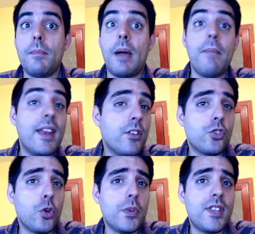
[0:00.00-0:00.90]
My main
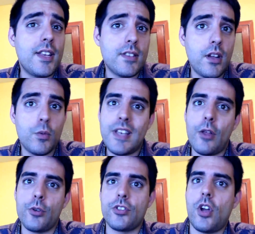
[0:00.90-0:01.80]
concern with Tesla was
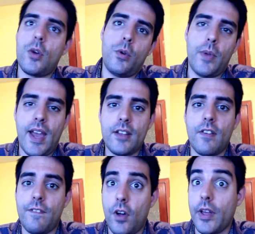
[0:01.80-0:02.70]
how their stock would react
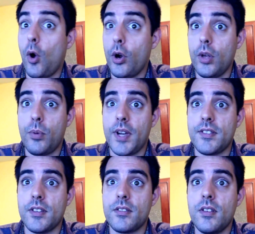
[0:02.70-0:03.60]
to falling oil
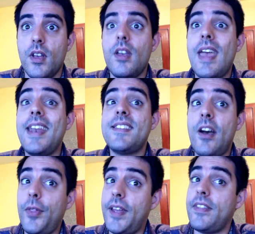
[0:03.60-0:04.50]
prices, and it's
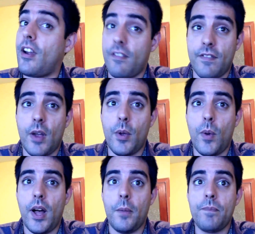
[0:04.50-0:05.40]
held in there very
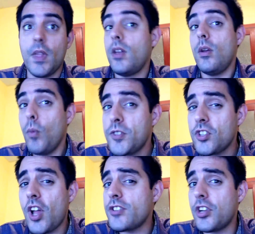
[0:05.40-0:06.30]
well, which
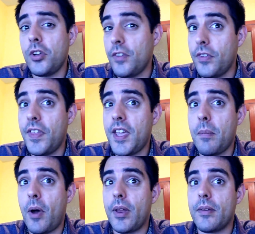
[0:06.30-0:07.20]
is logical if you think
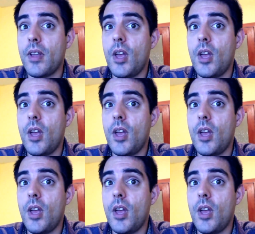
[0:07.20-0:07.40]
about it.